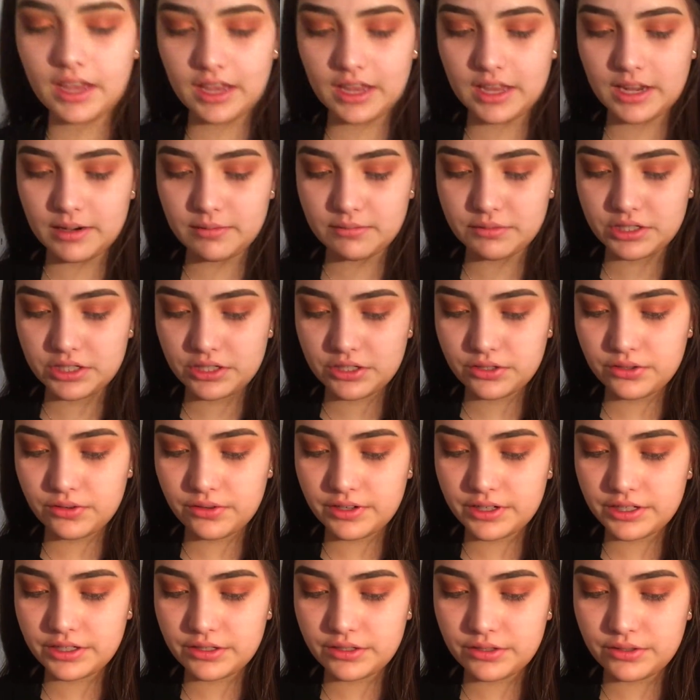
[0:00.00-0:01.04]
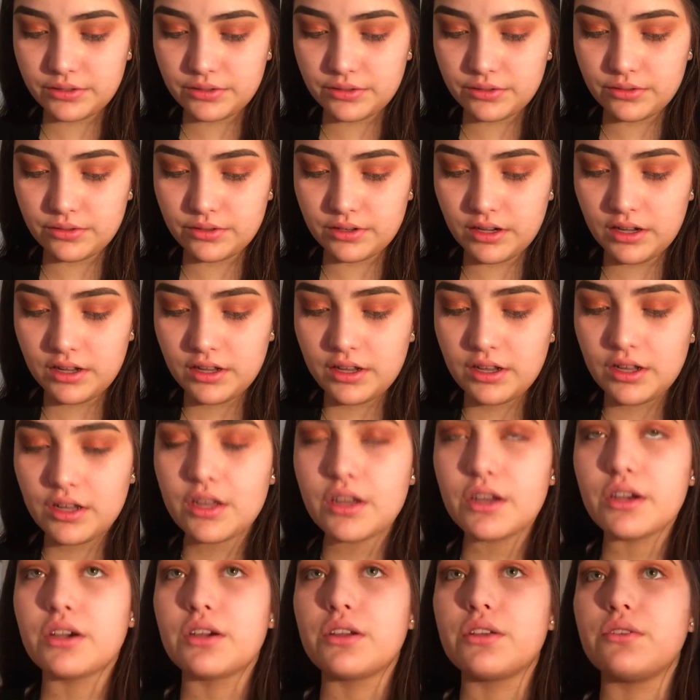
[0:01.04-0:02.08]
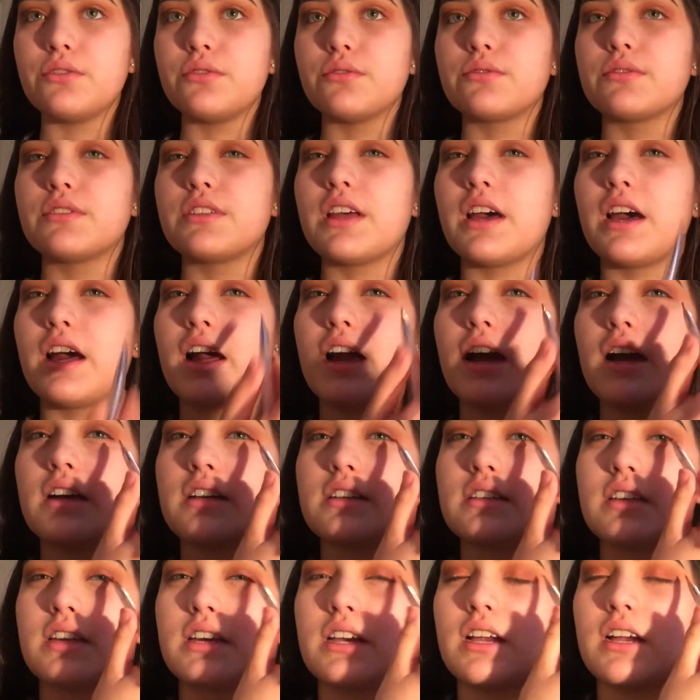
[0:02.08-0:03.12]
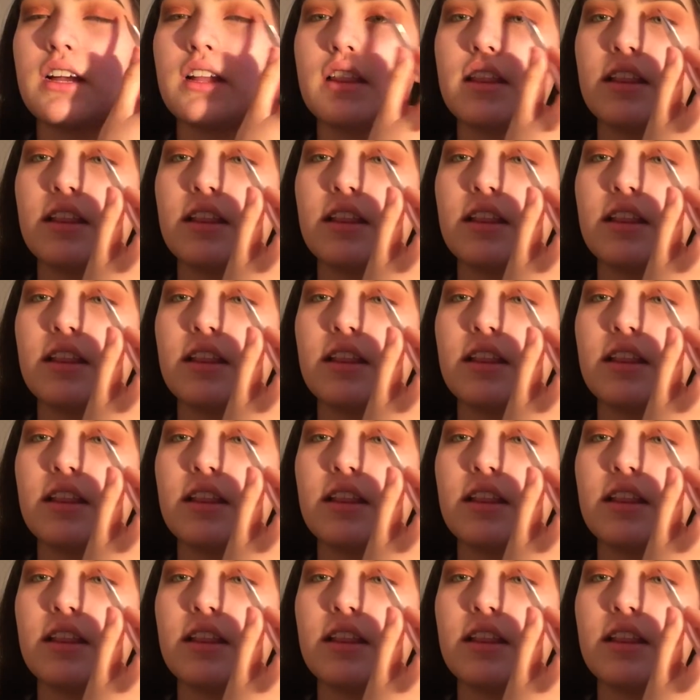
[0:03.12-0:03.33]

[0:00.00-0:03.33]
and I'm just going to use that as like